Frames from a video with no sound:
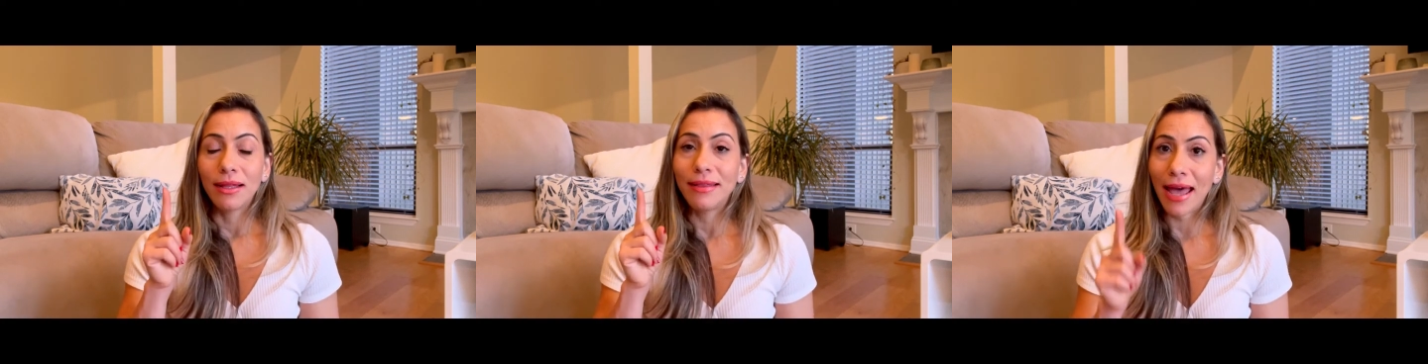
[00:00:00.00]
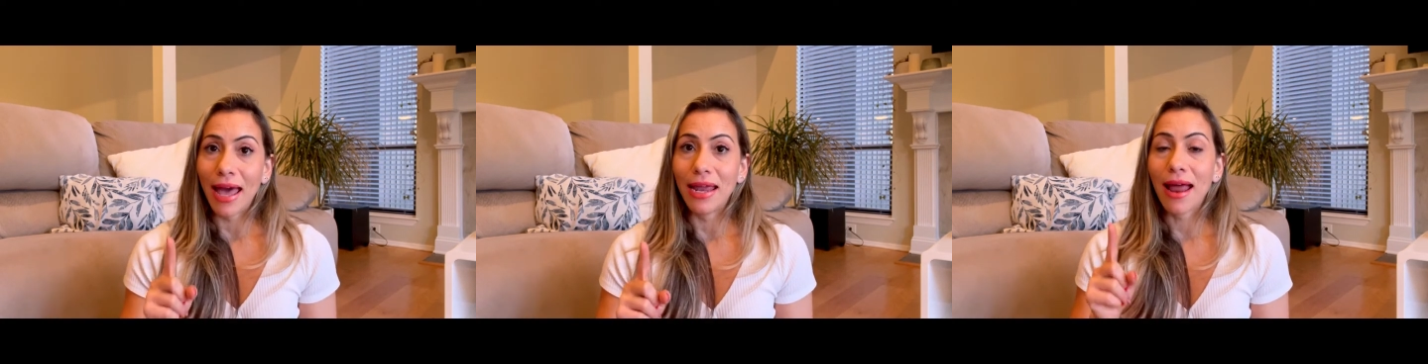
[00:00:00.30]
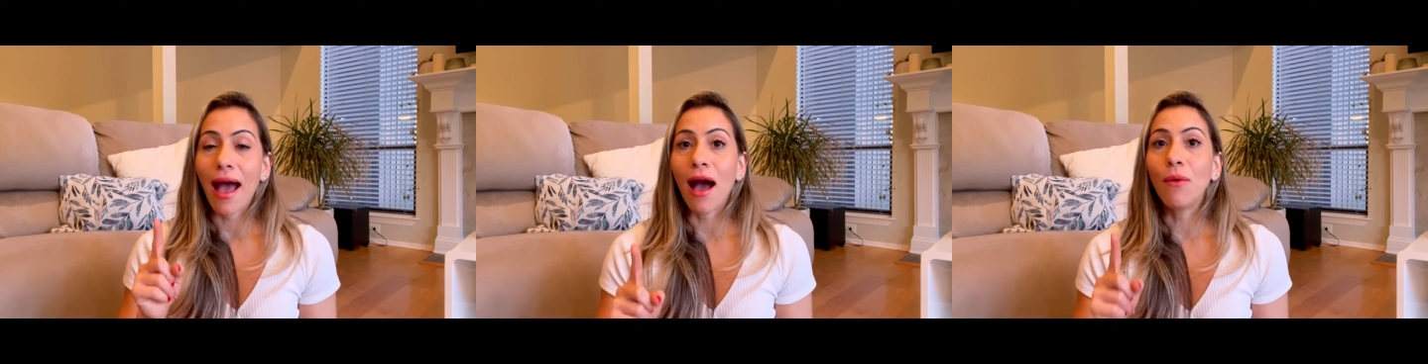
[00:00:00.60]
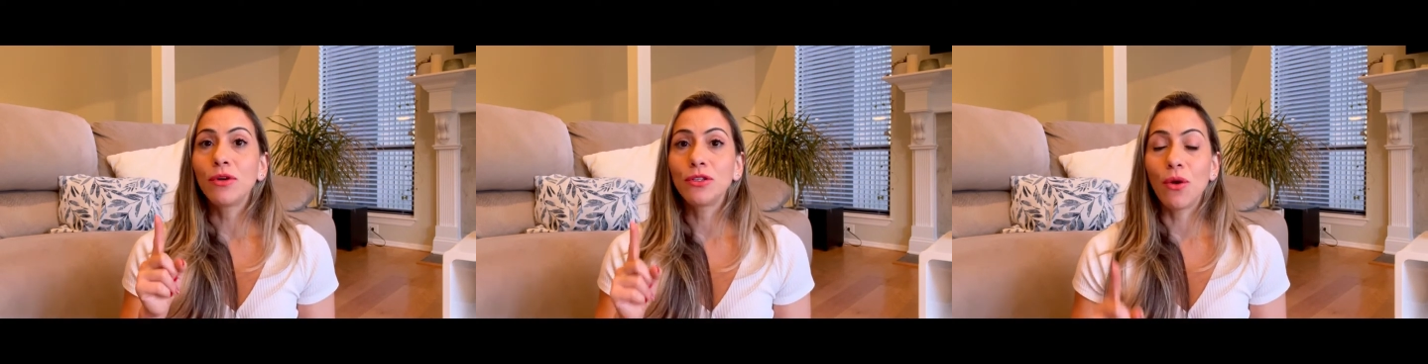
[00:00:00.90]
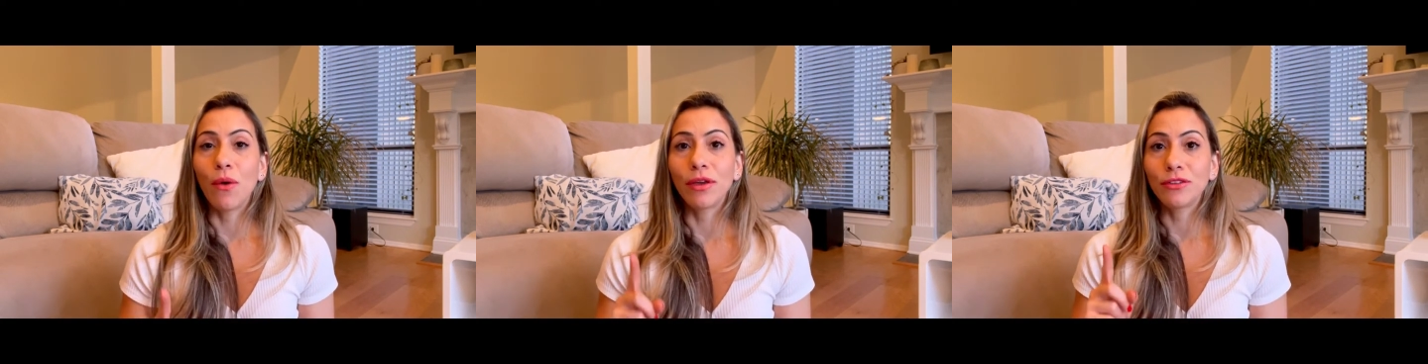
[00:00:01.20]
that I was
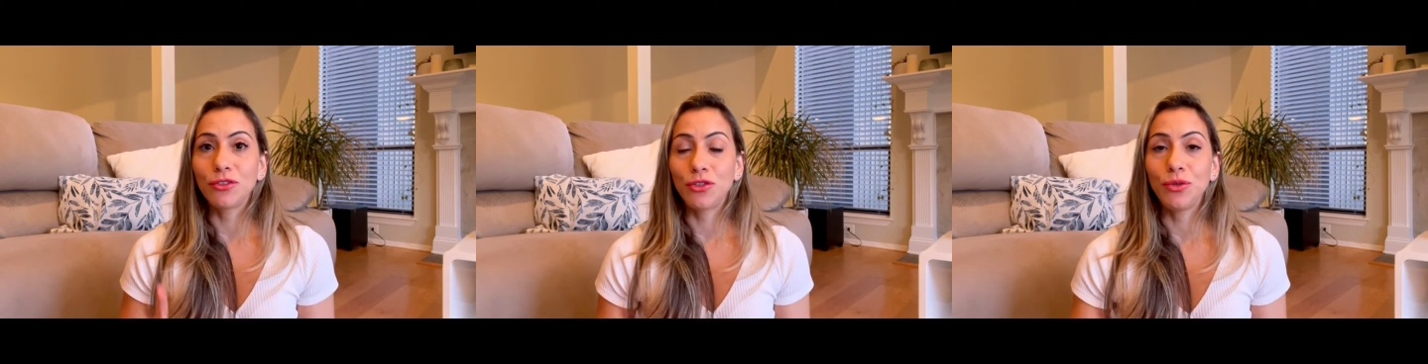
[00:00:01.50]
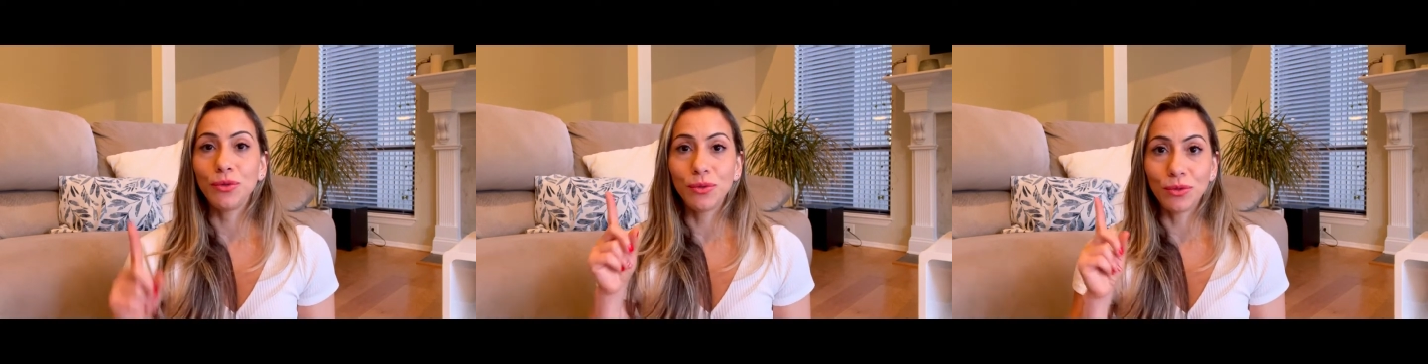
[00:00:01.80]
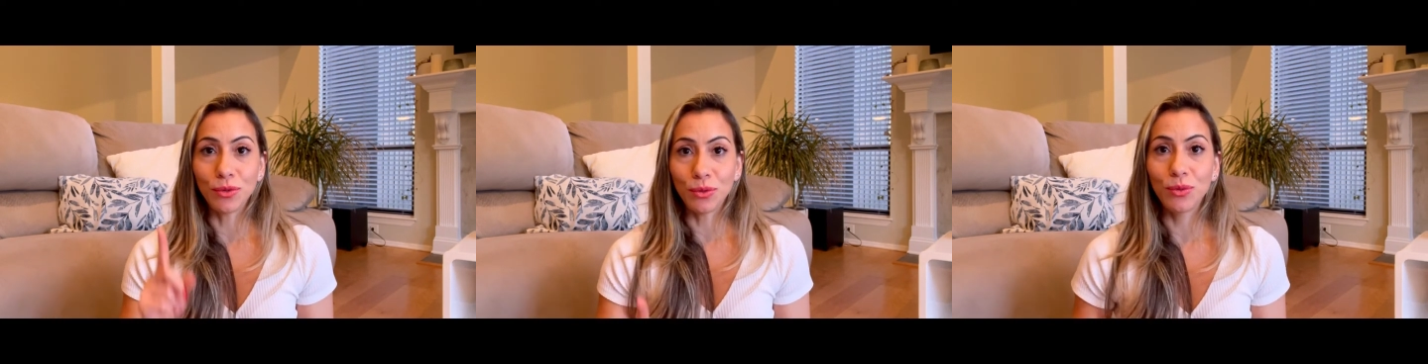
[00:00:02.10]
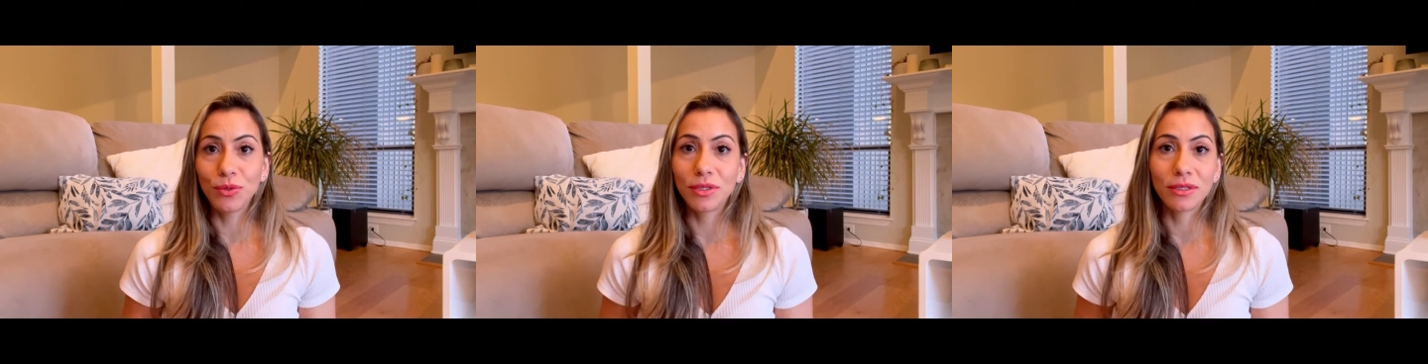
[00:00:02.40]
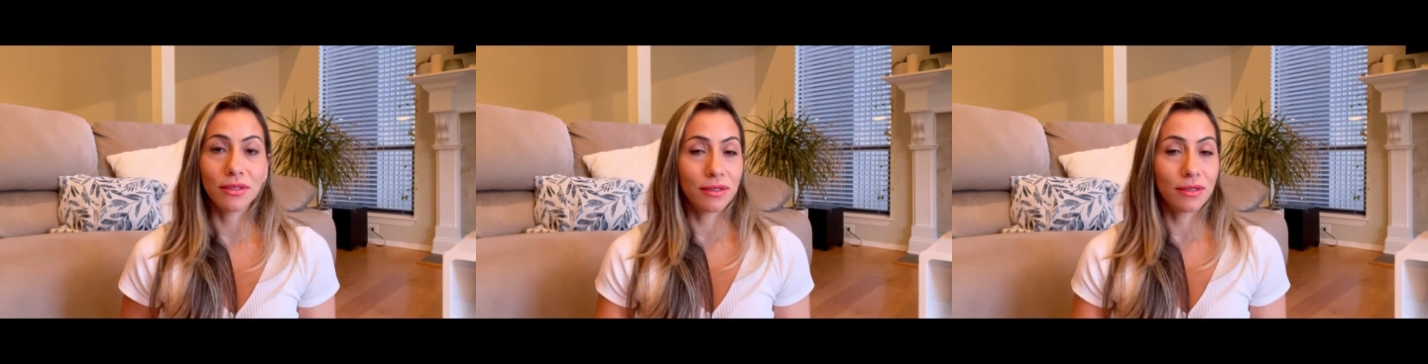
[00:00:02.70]
going to lose